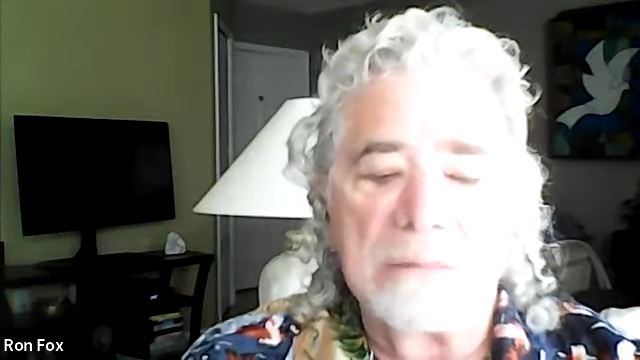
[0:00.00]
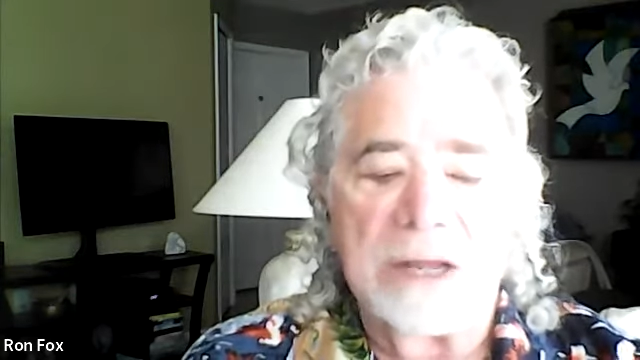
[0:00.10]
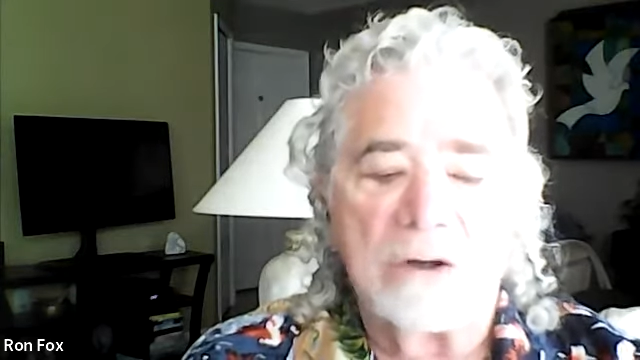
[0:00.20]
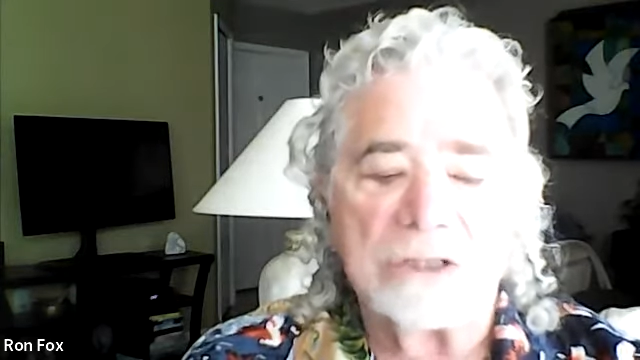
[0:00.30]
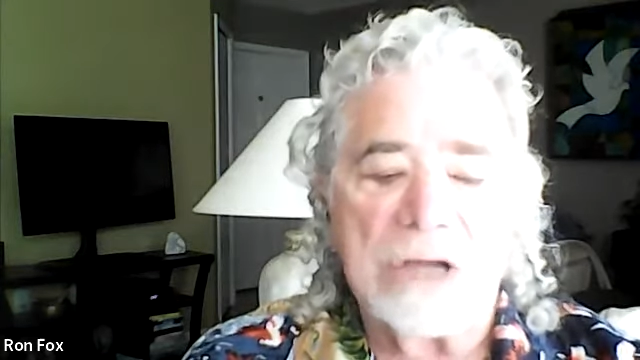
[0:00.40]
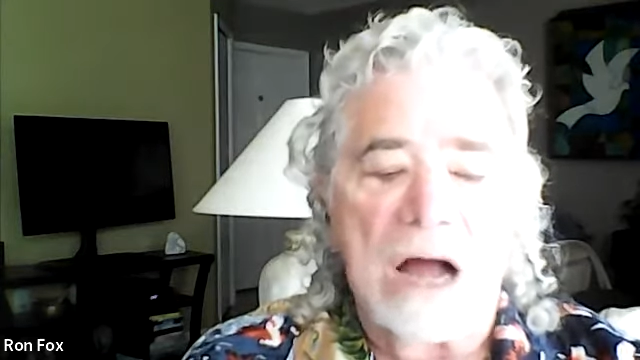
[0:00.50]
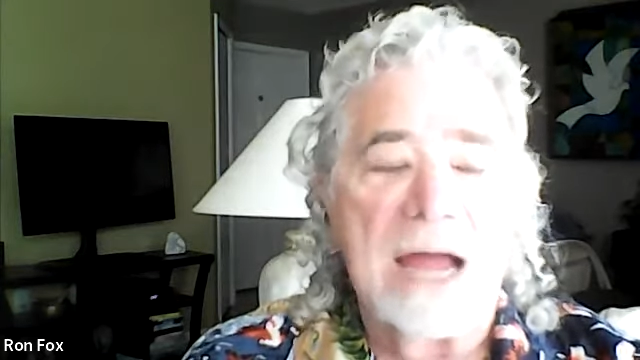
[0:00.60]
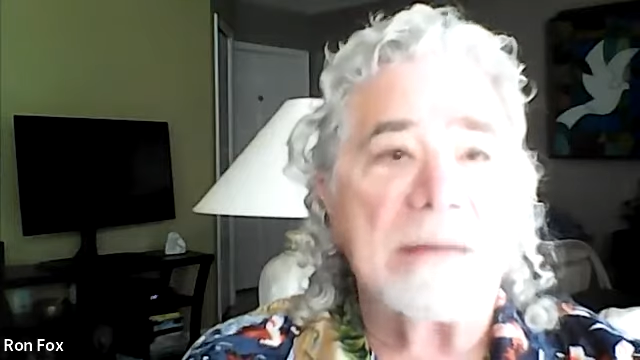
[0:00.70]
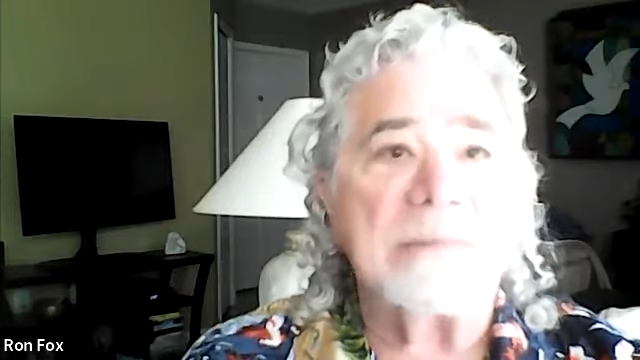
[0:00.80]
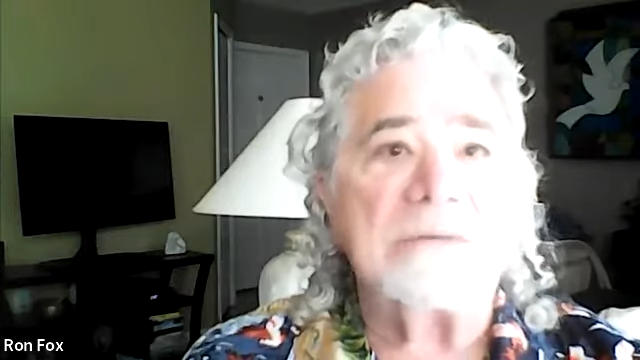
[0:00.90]
because
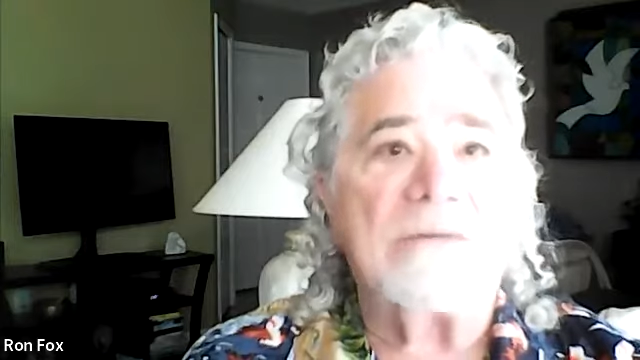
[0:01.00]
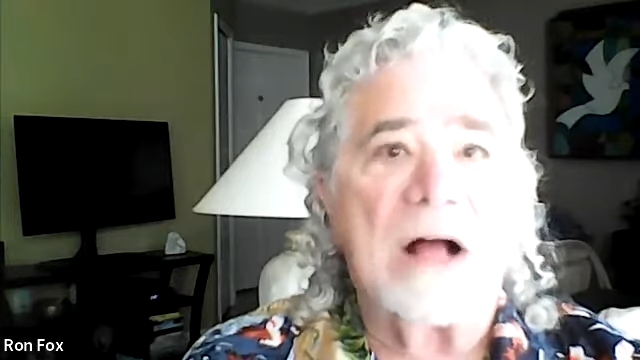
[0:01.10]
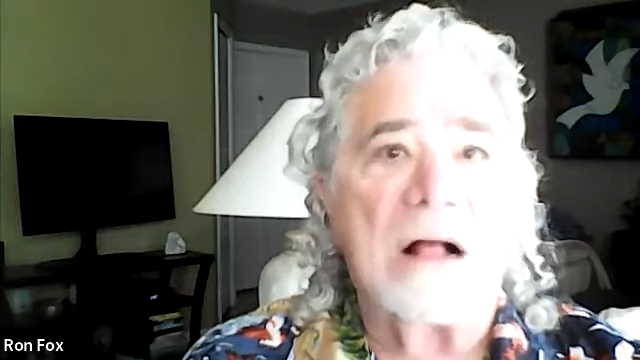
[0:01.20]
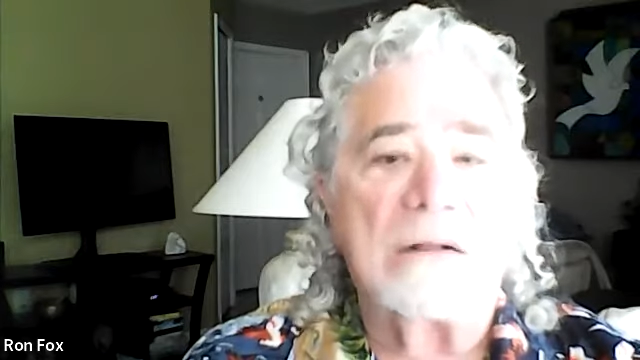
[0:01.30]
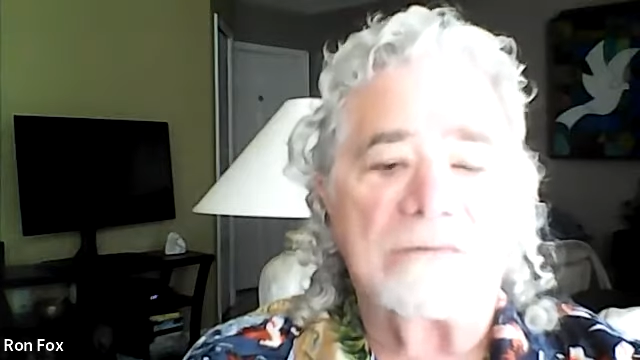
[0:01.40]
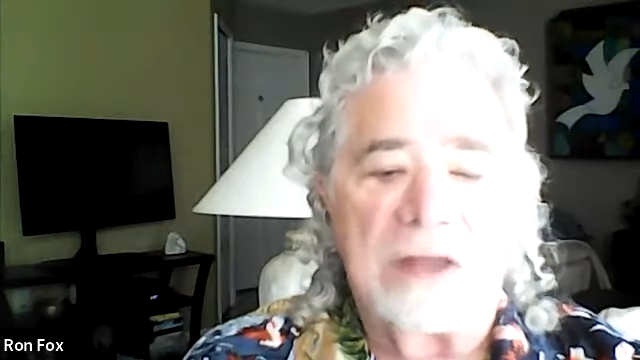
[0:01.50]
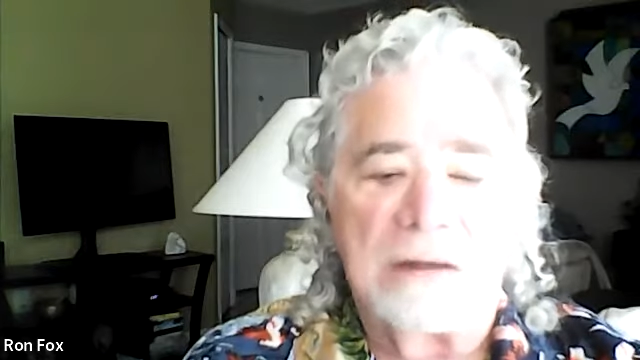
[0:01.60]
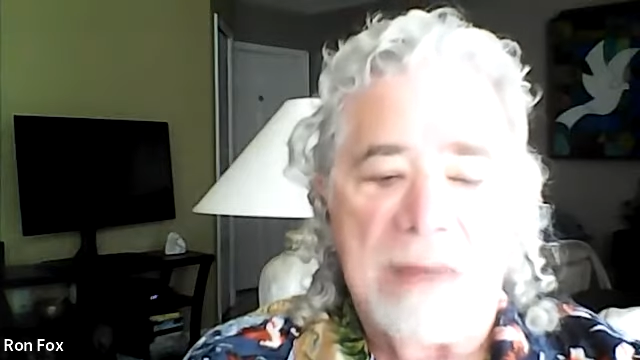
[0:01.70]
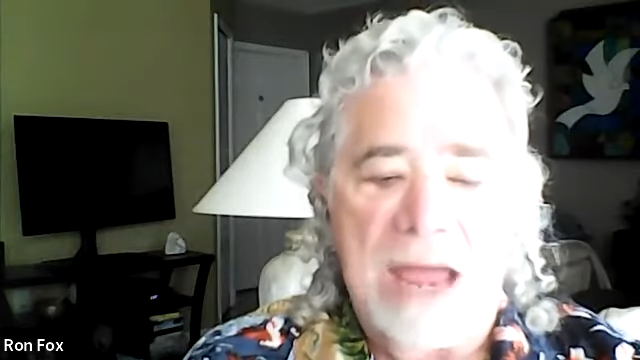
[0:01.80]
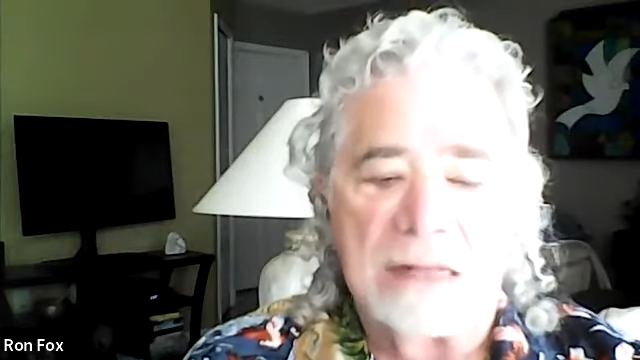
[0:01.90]
I am involved
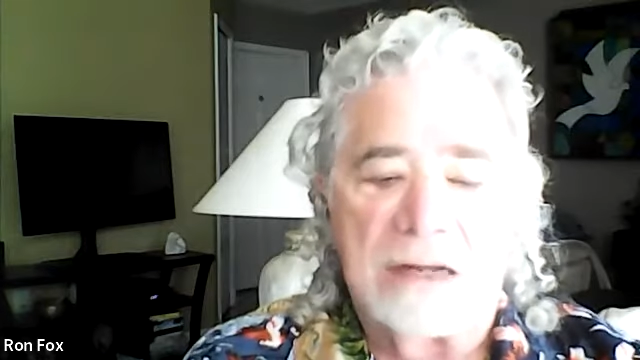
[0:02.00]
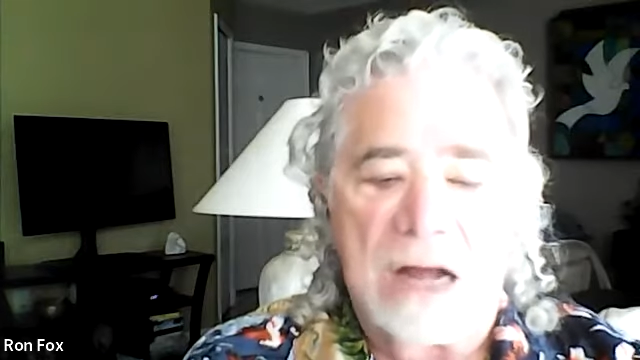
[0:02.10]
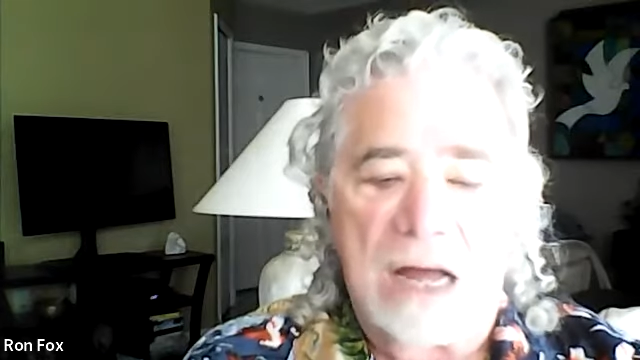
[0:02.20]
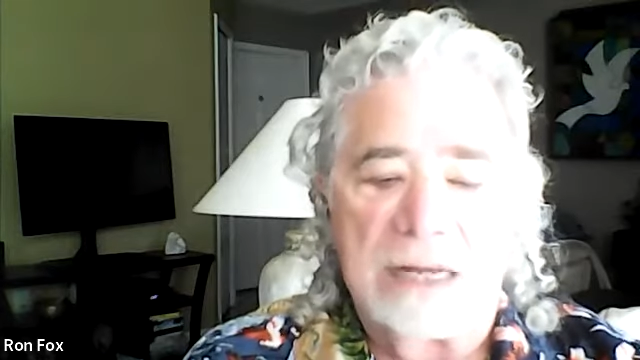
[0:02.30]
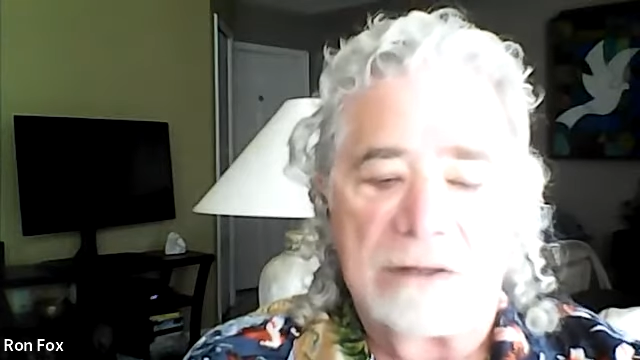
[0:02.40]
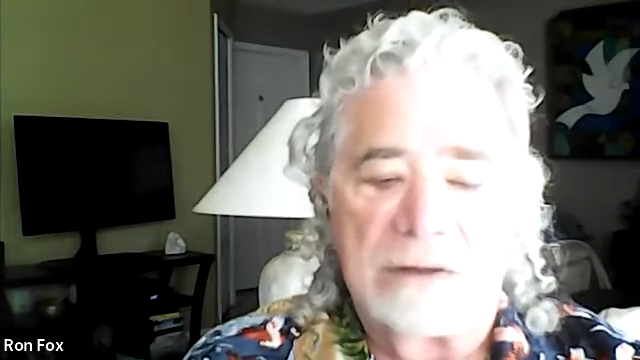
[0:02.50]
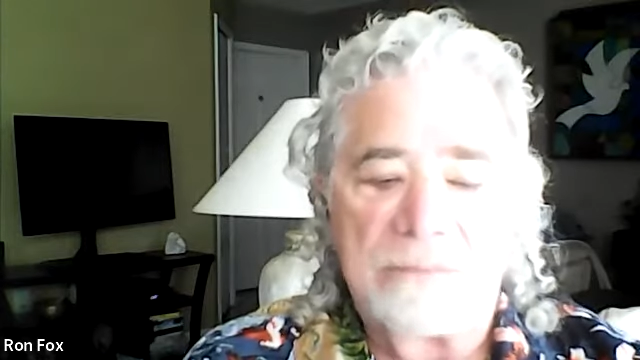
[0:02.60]
in mankind.